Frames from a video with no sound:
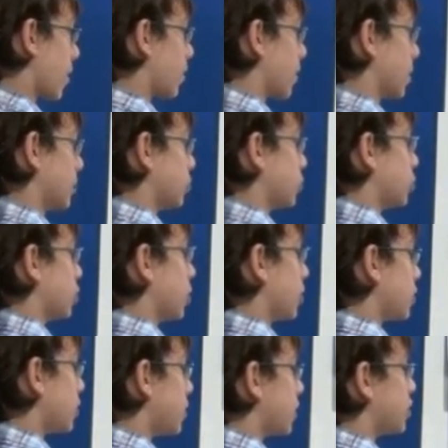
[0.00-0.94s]
much
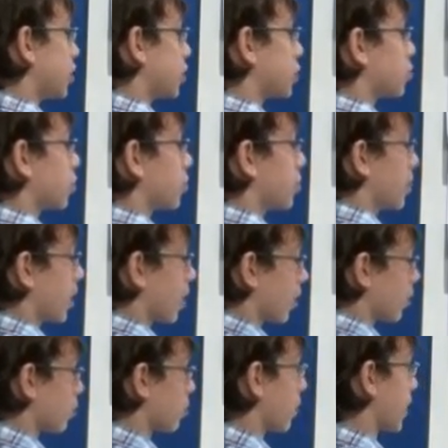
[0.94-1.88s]
digits would be on
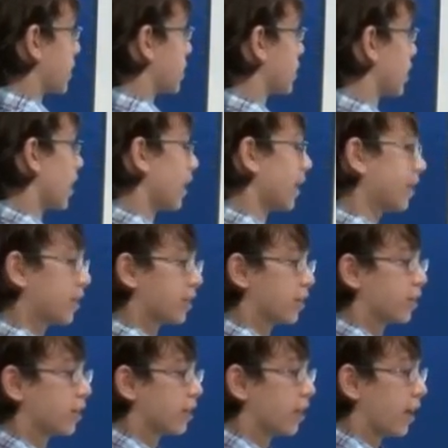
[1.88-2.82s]
the right side.
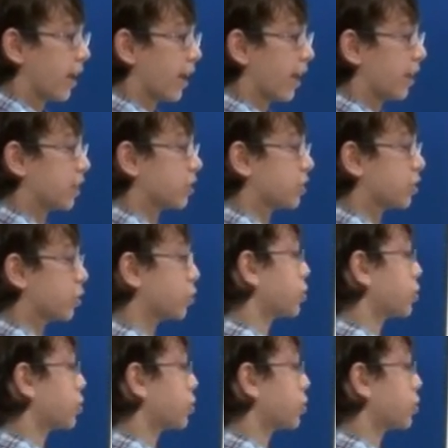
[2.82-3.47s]
It is due